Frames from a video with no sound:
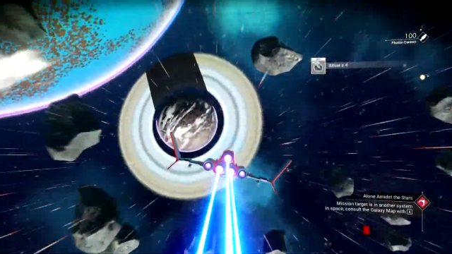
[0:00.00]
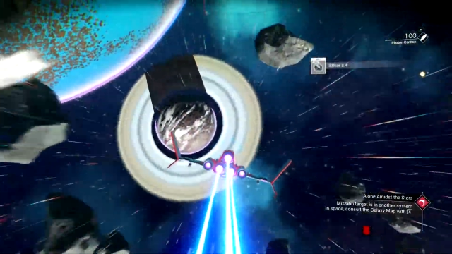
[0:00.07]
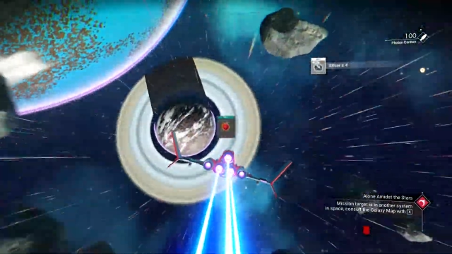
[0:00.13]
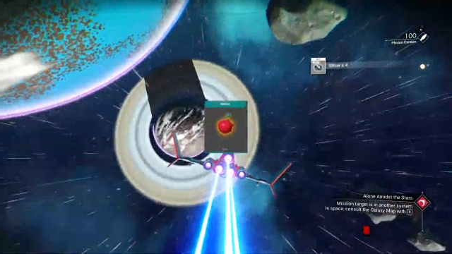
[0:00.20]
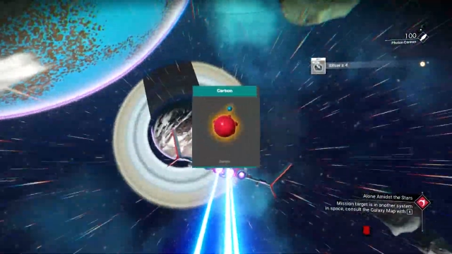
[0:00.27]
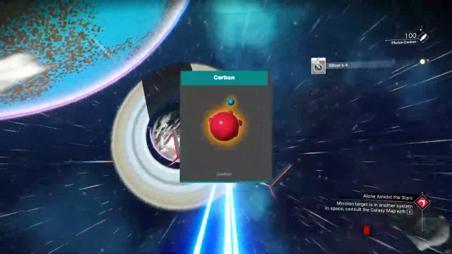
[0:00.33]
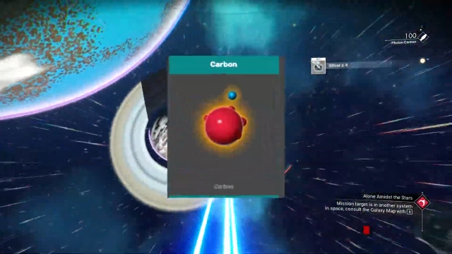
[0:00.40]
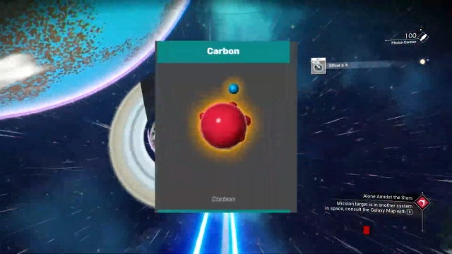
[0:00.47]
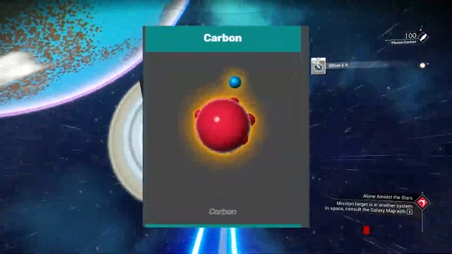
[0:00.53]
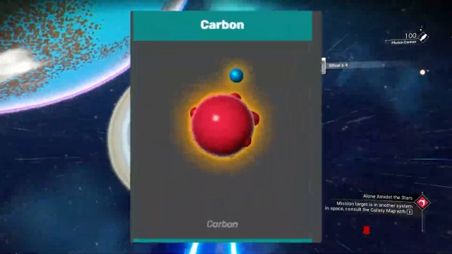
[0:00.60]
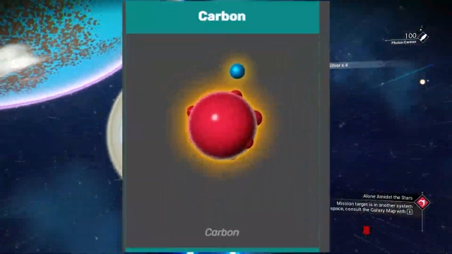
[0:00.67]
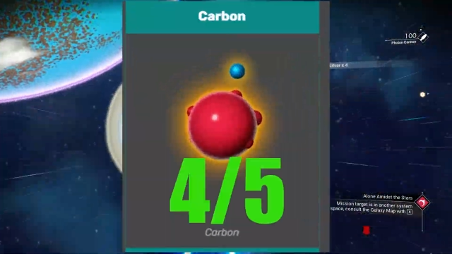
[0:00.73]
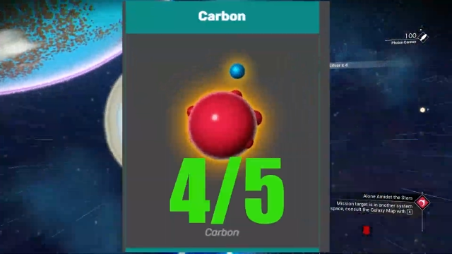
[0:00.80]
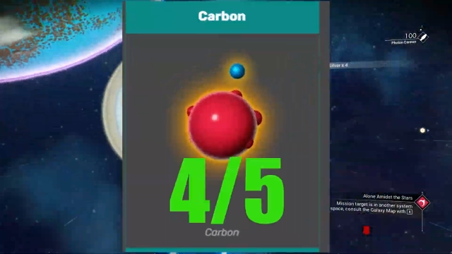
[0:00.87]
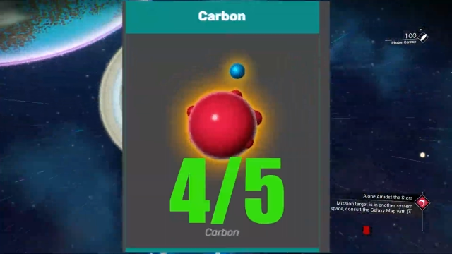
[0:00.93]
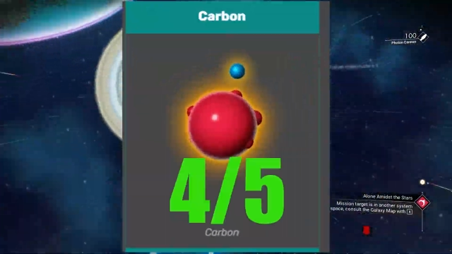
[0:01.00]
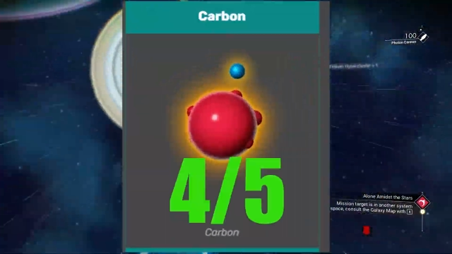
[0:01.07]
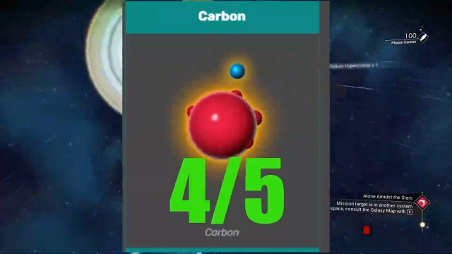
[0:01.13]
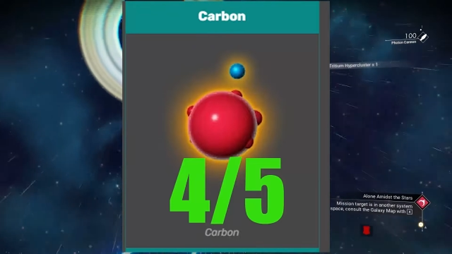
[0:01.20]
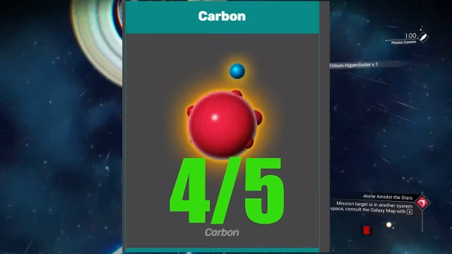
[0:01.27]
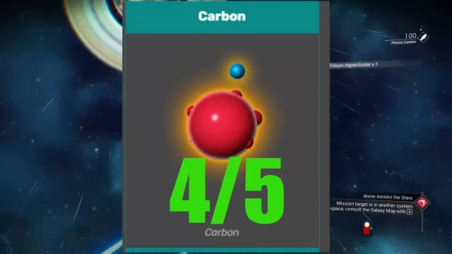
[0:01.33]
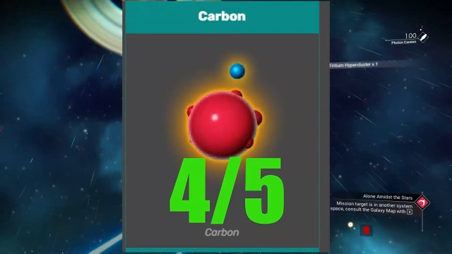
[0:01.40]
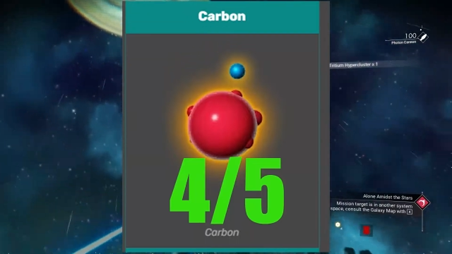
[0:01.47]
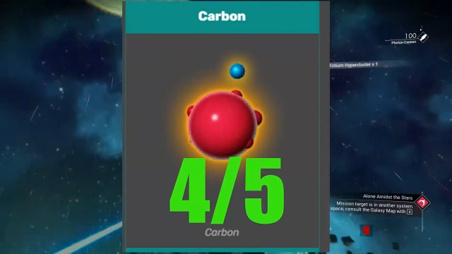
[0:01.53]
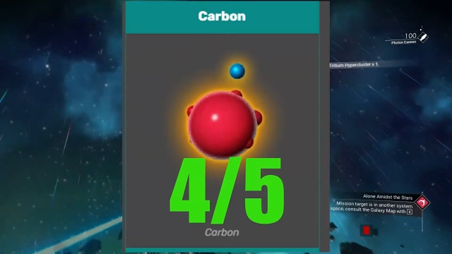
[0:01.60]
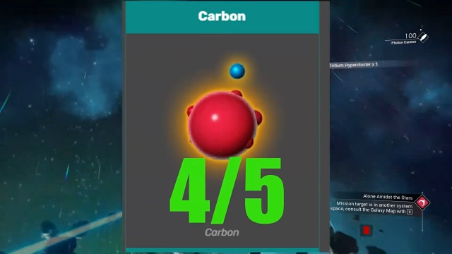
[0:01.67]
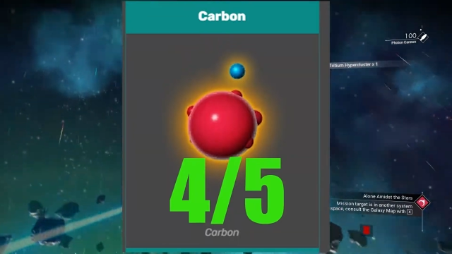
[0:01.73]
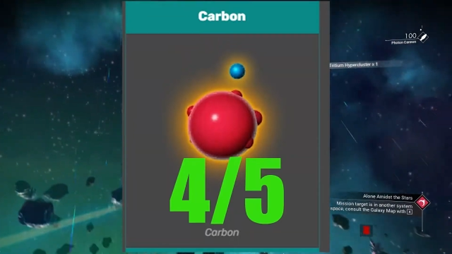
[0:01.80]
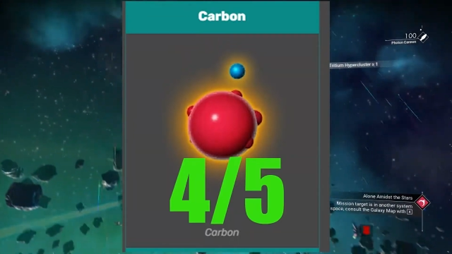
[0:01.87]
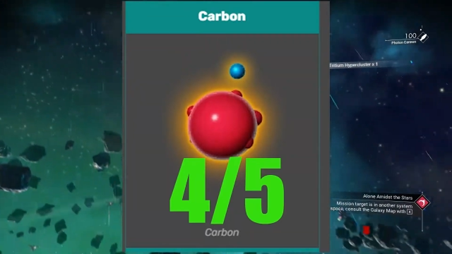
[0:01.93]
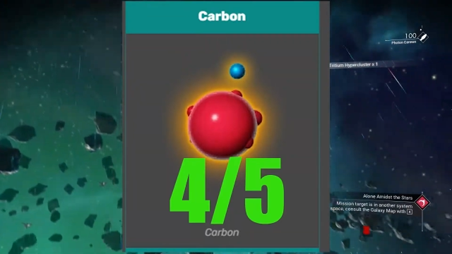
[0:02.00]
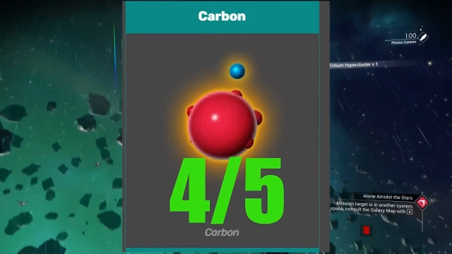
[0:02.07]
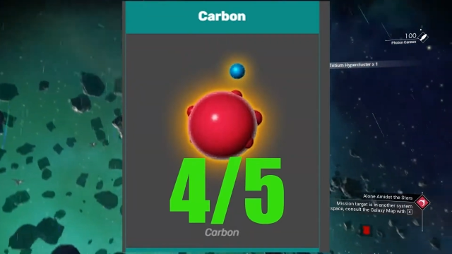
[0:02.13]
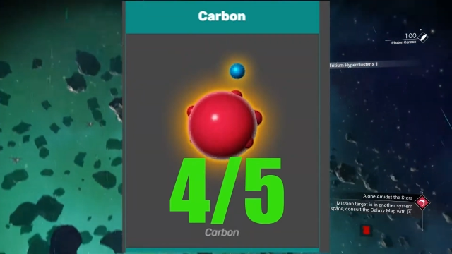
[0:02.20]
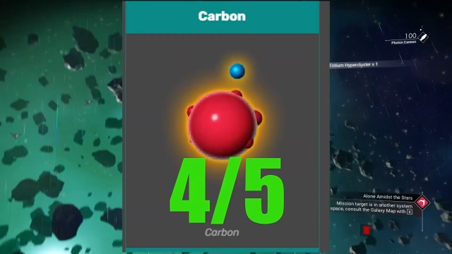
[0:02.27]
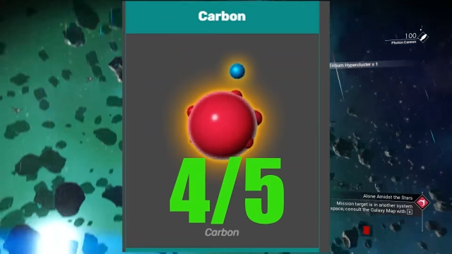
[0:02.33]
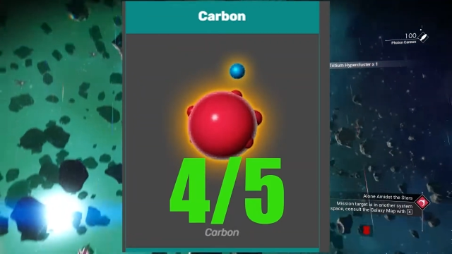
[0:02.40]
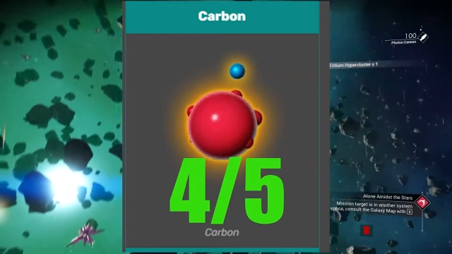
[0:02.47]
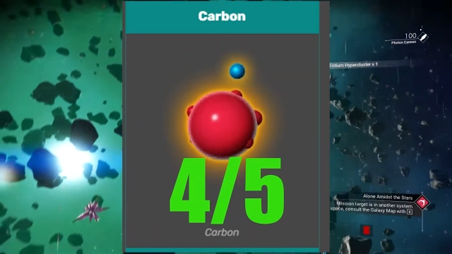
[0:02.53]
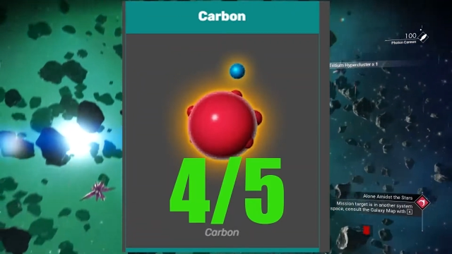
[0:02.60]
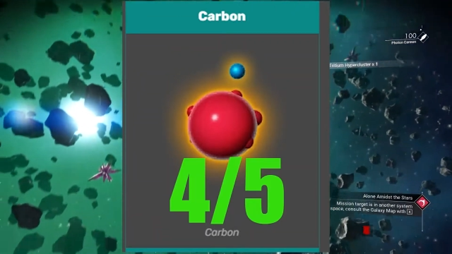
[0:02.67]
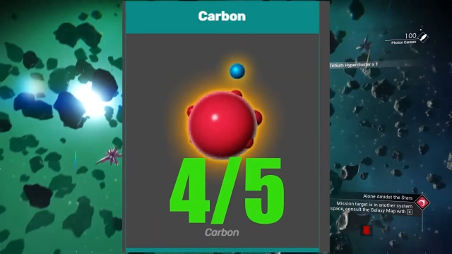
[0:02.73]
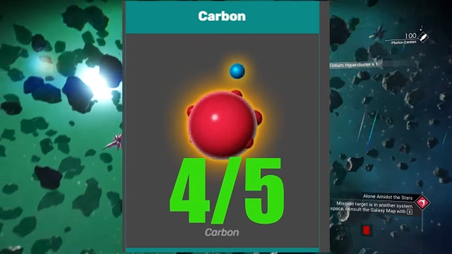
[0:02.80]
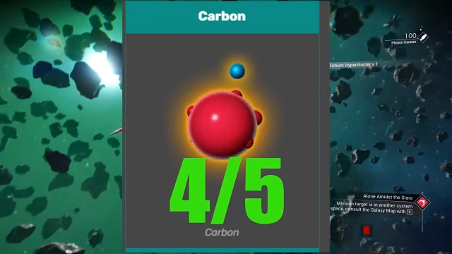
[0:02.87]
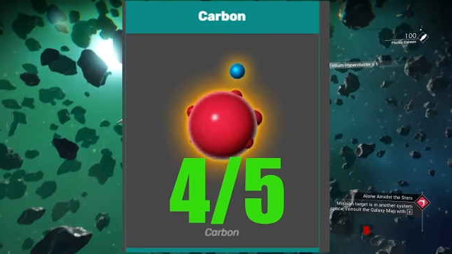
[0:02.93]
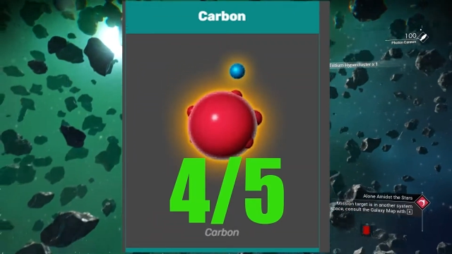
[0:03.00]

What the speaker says: No face is visible, so there are no lips to read.